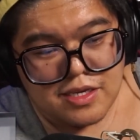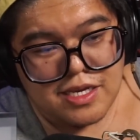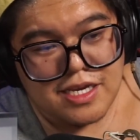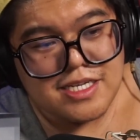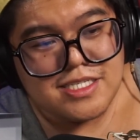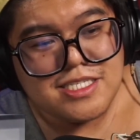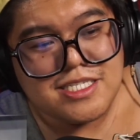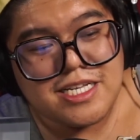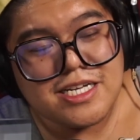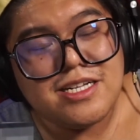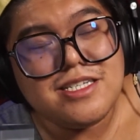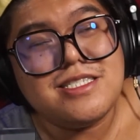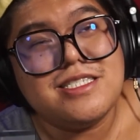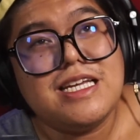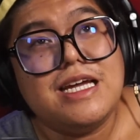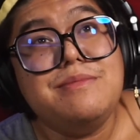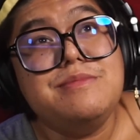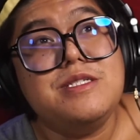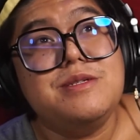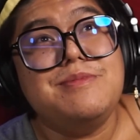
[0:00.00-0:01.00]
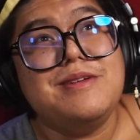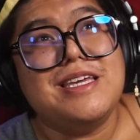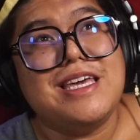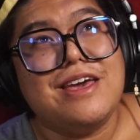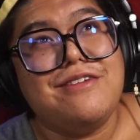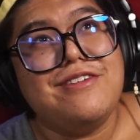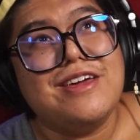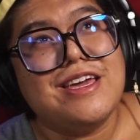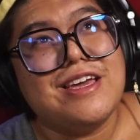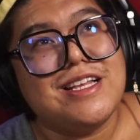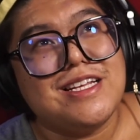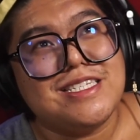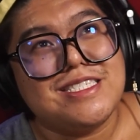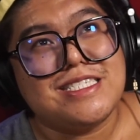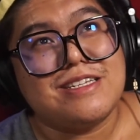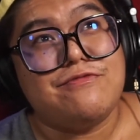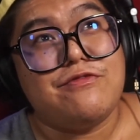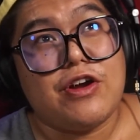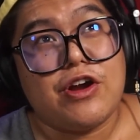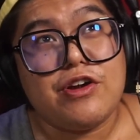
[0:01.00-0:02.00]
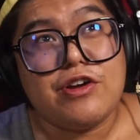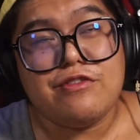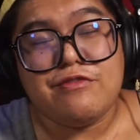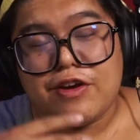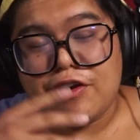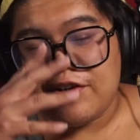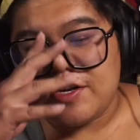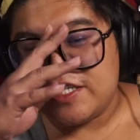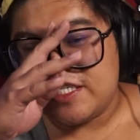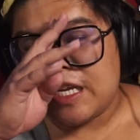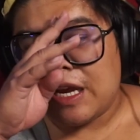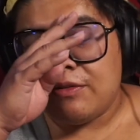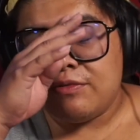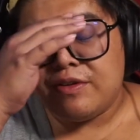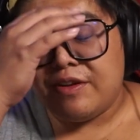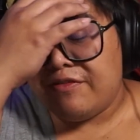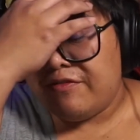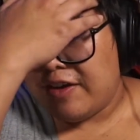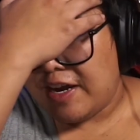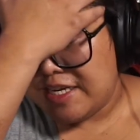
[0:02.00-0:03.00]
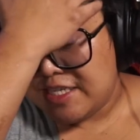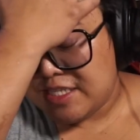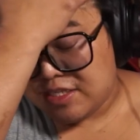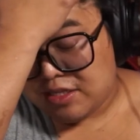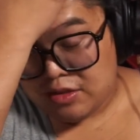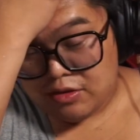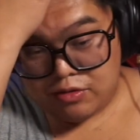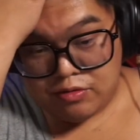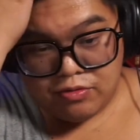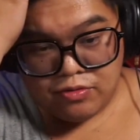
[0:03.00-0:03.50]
He still seems to be giving us very, very sound advice, though.